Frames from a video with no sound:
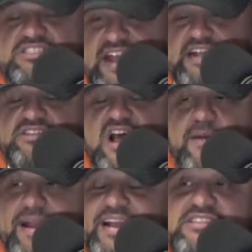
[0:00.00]
the second
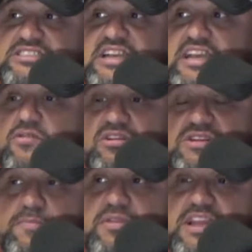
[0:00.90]
time, and I could see he
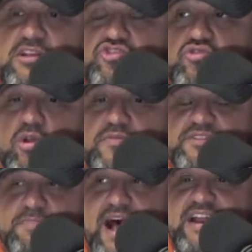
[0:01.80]
lost complete control
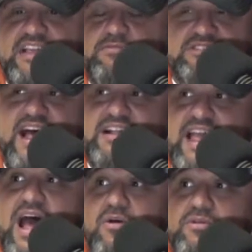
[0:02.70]
of his body. He was
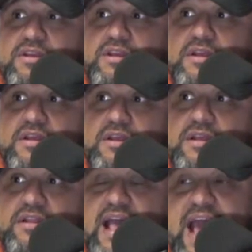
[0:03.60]
knocked out.
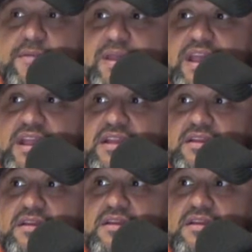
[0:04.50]
Had to be.